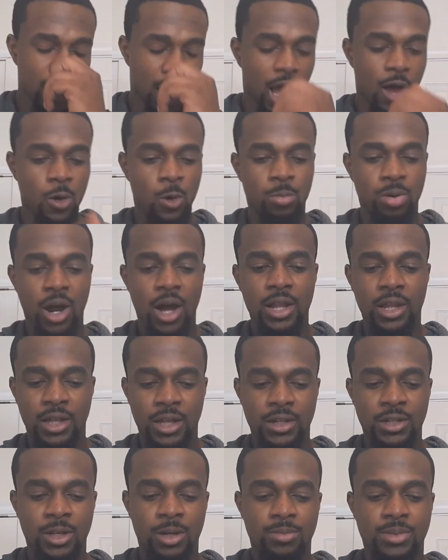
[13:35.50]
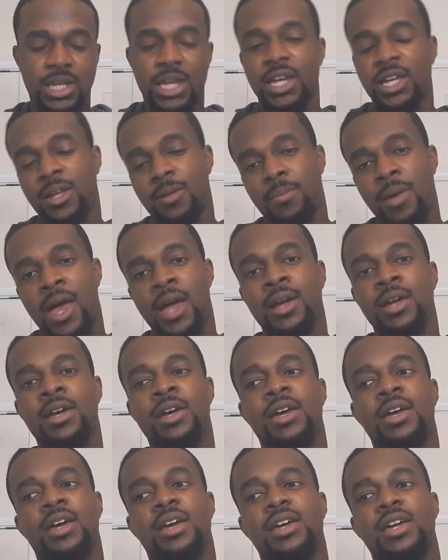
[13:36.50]
I will probably end up taking it back.
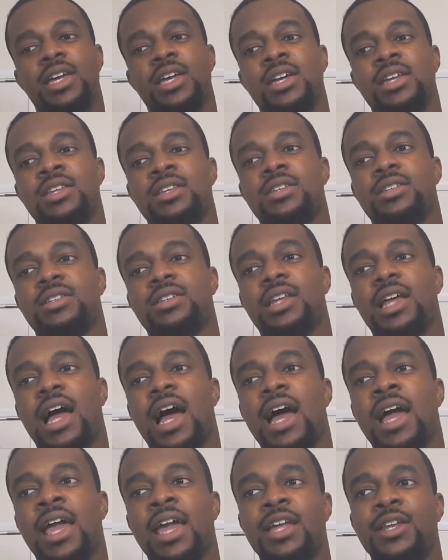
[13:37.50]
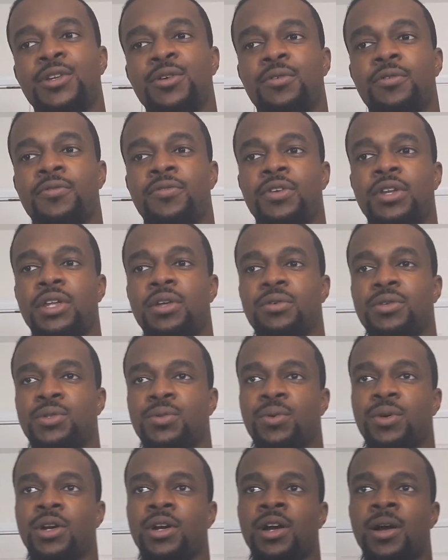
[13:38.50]
And I hate doing videos
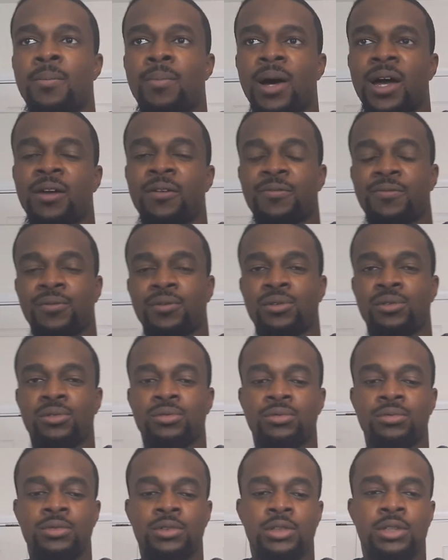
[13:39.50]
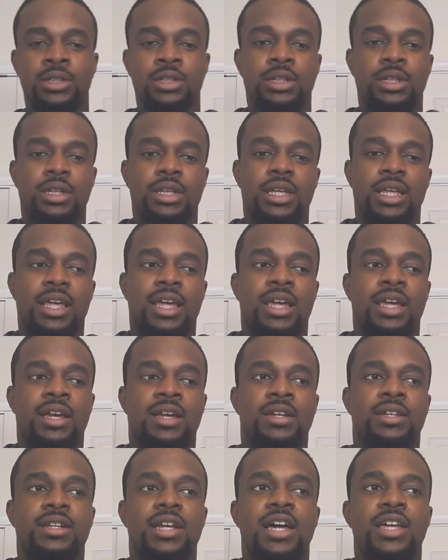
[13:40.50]
where I buy a phone
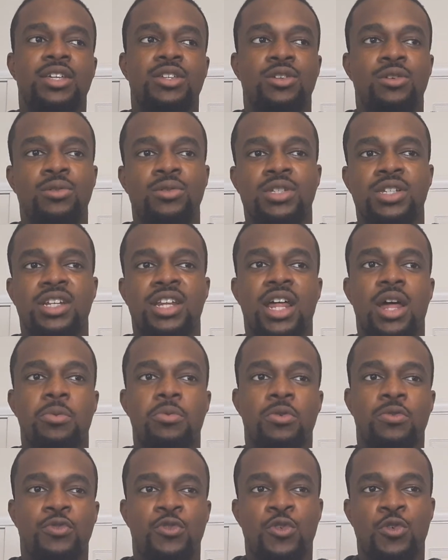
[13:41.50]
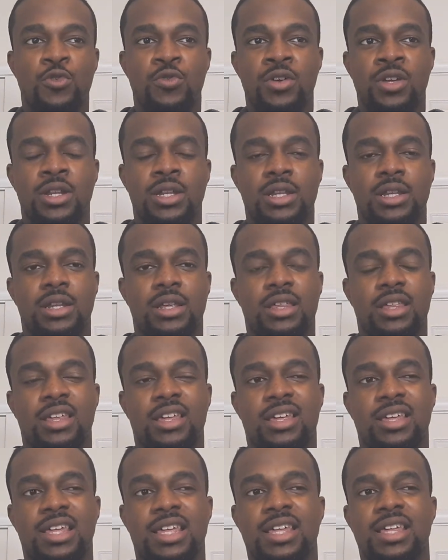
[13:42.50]
and I use it and I review it
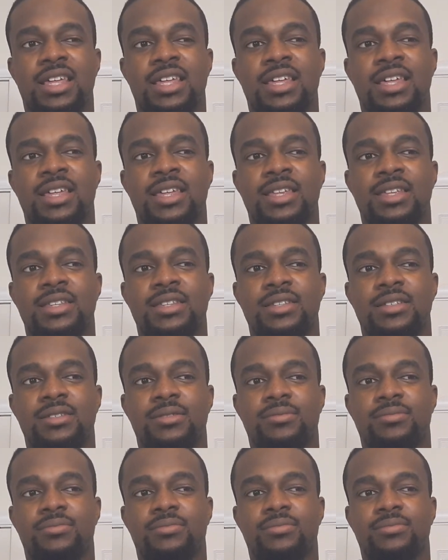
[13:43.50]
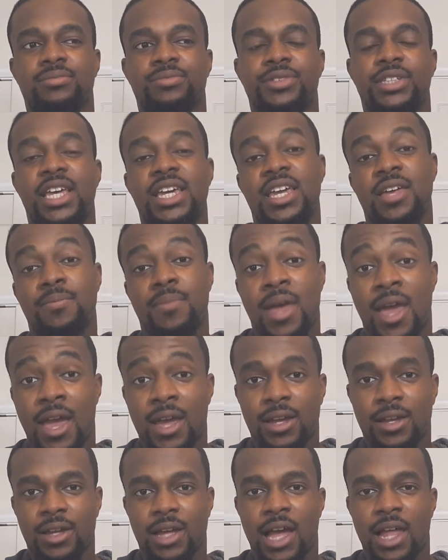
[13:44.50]
and take it
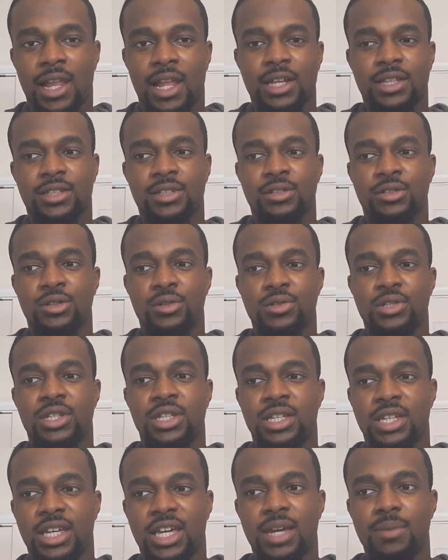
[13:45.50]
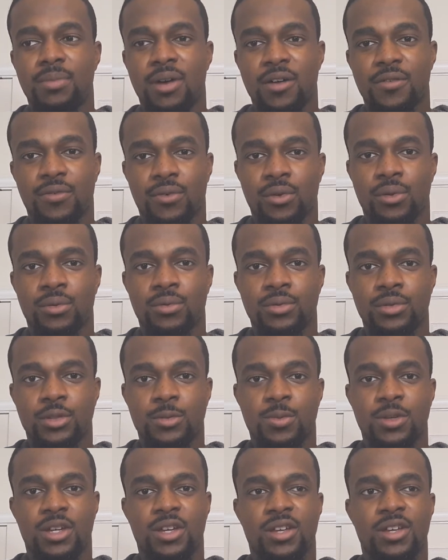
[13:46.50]
back. I like to usually keep my phones
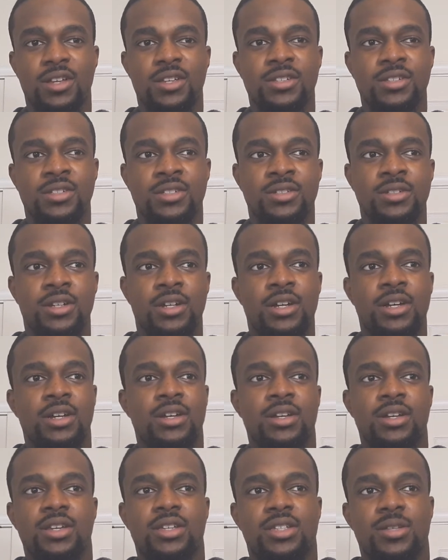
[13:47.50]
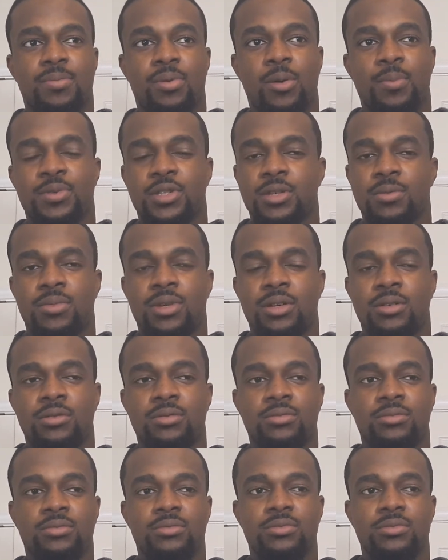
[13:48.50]
because it's the purpose of me.